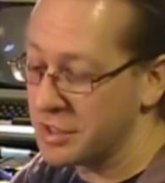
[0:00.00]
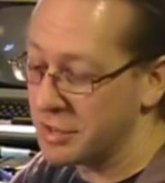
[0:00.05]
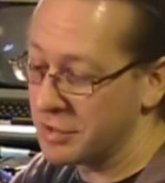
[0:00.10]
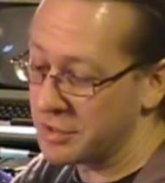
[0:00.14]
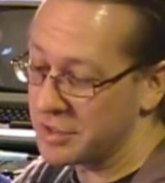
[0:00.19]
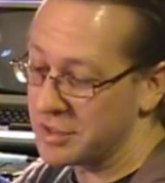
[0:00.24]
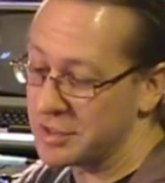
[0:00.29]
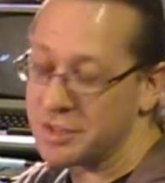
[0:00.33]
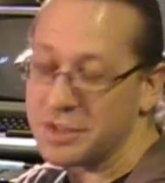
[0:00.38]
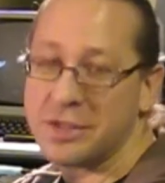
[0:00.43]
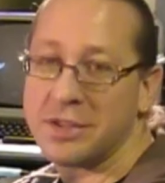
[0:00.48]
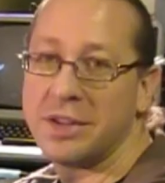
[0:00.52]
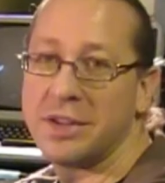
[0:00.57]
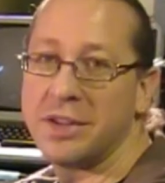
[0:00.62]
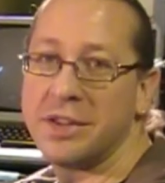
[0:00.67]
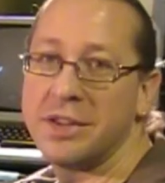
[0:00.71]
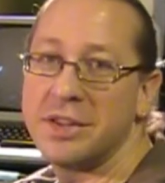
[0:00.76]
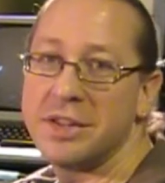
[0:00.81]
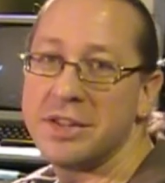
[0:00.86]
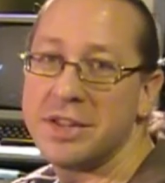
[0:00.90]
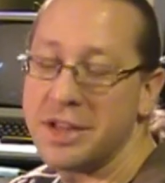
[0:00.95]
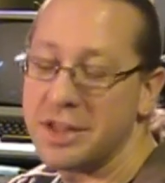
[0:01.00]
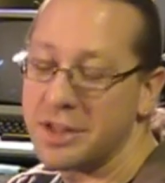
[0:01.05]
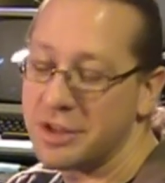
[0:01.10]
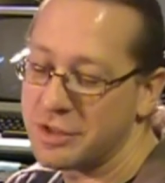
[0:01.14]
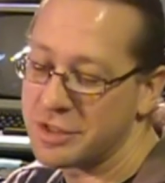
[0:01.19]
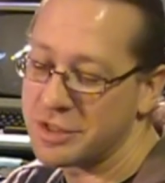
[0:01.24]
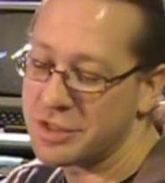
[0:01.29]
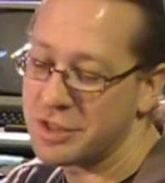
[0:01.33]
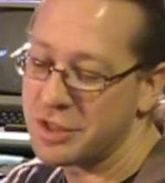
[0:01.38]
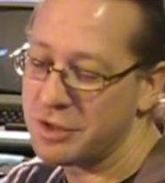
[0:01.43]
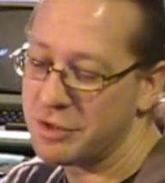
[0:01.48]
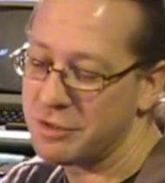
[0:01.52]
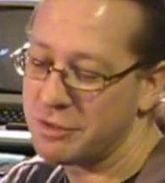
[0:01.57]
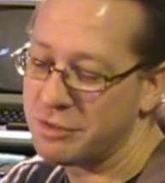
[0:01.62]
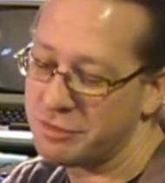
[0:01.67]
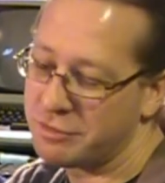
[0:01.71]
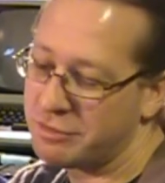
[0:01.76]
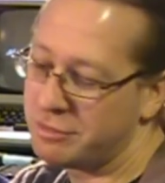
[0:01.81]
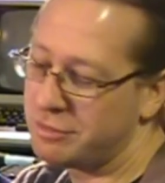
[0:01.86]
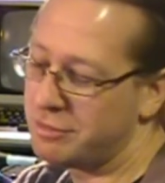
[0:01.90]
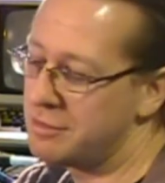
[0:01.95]
There's, see, there's
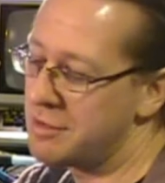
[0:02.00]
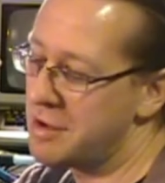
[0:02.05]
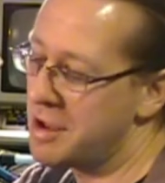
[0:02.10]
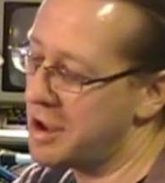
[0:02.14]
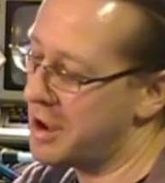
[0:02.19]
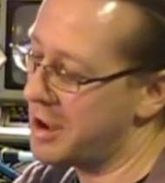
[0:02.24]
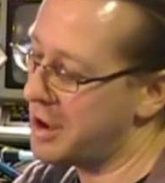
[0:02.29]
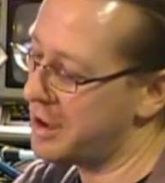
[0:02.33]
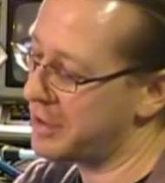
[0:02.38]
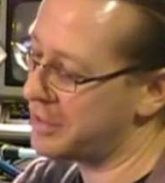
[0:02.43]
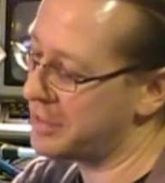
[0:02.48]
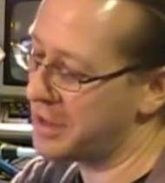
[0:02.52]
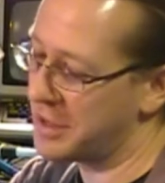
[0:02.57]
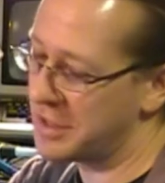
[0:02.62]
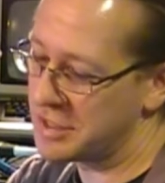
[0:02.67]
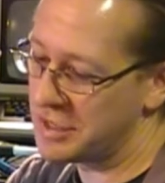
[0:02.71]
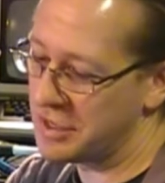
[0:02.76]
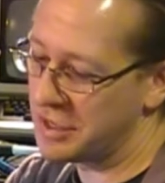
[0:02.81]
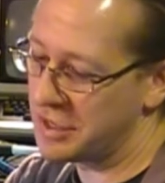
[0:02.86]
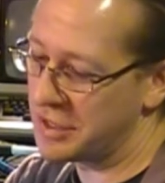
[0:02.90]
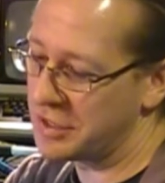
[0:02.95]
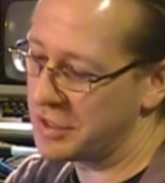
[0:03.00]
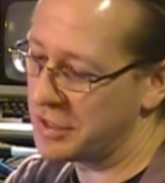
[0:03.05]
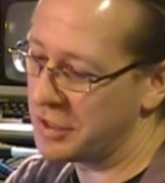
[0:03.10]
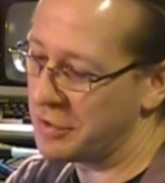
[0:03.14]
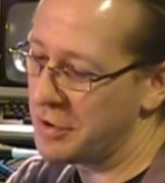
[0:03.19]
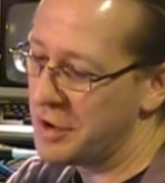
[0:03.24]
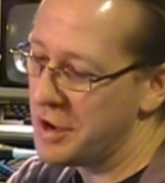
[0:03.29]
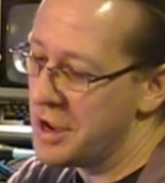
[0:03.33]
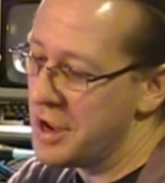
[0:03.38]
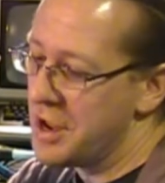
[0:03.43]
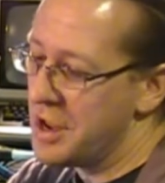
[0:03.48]
two uh, things you could do.